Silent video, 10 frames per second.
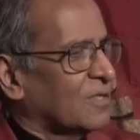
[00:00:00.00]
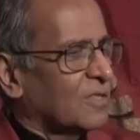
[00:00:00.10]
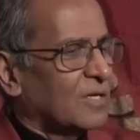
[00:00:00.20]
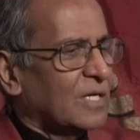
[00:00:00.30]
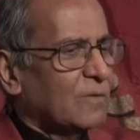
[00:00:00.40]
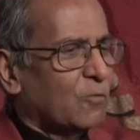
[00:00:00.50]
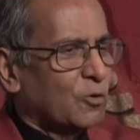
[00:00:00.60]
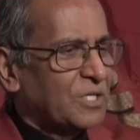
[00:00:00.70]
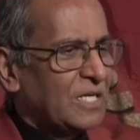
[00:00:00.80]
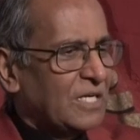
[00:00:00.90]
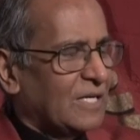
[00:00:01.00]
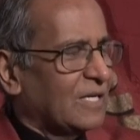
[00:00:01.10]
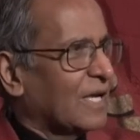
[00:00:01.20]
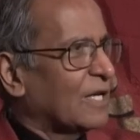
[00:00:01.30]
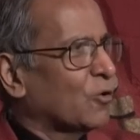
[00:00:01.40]
the devotee
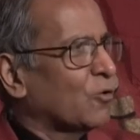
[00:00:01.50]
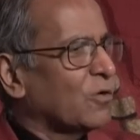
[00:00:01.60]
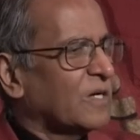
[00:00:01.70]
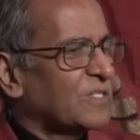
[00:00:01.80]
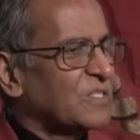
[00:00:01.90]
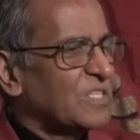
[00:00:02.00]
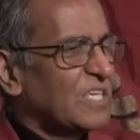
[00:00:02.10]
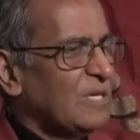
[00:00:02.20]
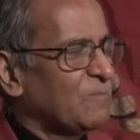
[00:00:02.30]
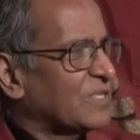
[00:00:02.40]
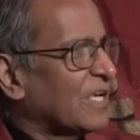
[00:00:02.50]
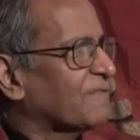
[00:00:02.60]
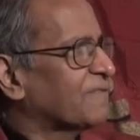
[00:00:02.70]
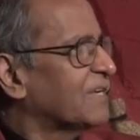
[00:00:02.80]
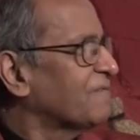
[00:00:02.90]
can no longer see
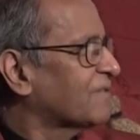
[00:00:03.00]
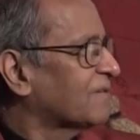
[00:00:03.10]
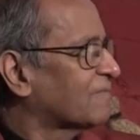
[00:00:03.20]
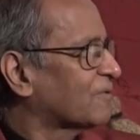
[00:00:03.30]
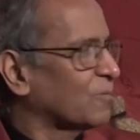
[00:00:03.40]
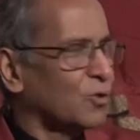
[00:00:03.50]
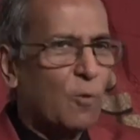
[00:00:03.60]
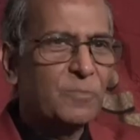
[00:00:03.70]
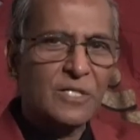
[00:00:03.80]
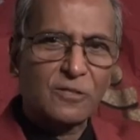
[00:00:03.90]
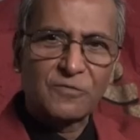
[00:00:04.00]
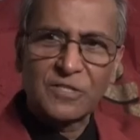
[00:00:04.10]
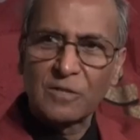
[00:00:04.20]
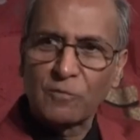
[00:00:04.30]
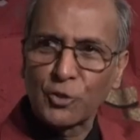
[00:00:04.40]
himself different from the object of his
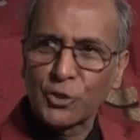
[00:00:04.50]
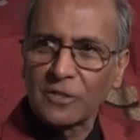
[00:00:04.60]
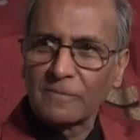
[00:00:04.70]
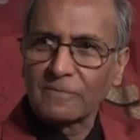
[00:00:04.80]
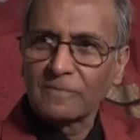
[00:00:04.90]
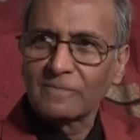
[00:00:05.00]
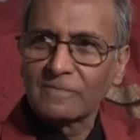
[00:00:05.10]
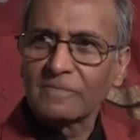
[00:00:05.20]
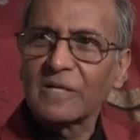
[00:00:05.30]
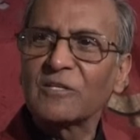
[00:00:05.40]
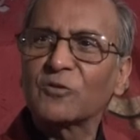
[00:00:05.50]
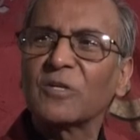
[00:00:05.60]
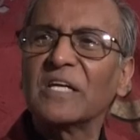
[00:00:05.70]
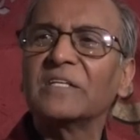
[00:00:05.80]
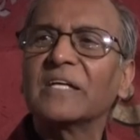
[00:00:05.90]
devotion. That is
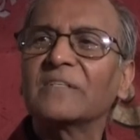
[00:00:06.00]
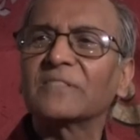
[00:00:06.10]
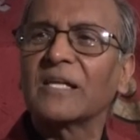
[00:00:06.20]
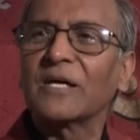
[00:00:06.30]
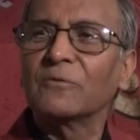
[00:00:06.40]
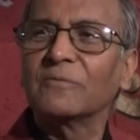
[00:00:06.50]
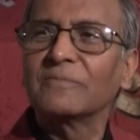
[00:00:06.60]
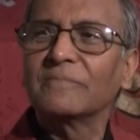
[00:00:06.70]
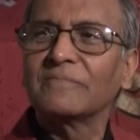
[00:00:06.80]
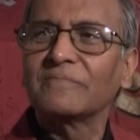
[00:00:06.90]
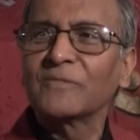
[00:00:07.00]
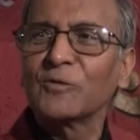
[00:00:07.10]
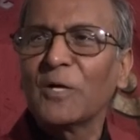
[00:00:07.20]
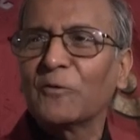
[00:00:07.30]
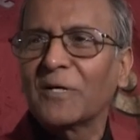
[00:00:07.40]
called intense love.
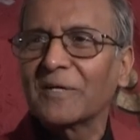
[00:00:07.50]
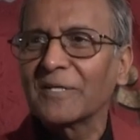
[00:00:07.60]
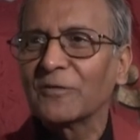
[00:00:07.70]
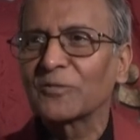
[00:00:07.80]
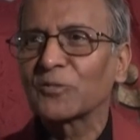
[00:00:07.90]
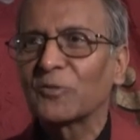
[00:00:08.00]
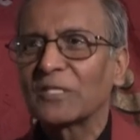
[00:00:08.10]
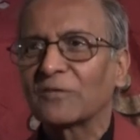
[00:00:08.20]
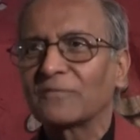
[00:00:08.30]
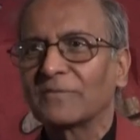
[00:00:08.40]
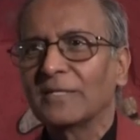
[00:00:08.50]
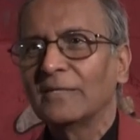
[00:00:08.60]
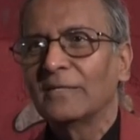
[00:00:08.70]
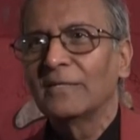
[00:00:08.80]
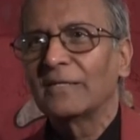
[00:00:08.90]
You may have heard, you know, stories of
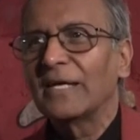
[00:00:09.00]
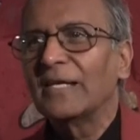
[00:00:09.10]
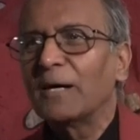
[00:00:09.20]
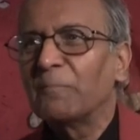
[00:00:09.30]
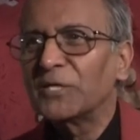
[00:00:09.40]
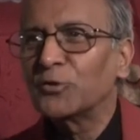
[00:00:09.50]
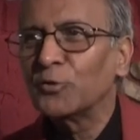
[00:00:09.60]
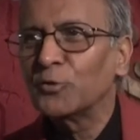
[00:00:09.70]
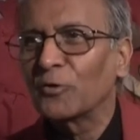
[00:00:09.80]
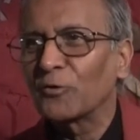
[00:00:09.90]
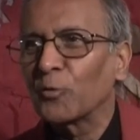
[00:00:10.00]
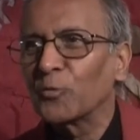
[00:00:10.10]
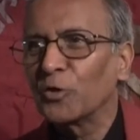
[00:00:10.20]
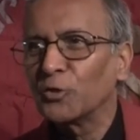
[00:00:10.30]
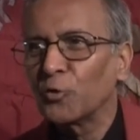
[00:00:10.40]
Leila Majnu, or Romeo and